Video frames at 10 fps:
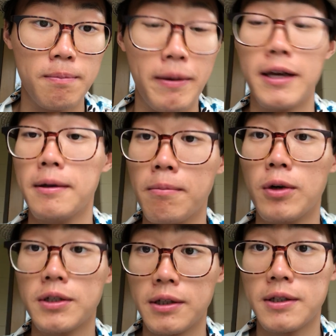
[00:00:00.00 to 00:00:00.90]
make it
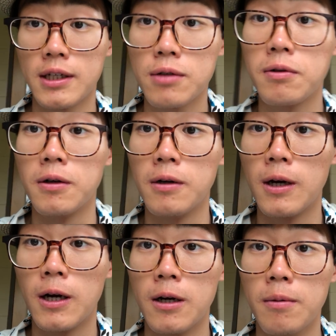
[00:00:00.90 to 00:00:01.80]
more successful,
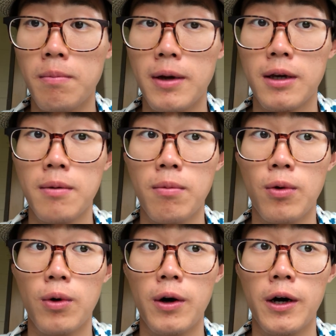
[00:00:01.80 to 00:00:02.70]
make it
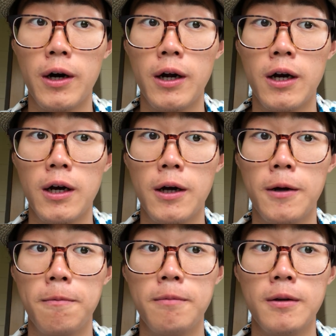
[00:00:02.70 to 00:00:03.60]

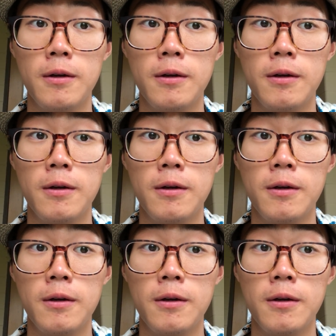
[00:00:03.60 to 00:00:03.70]
more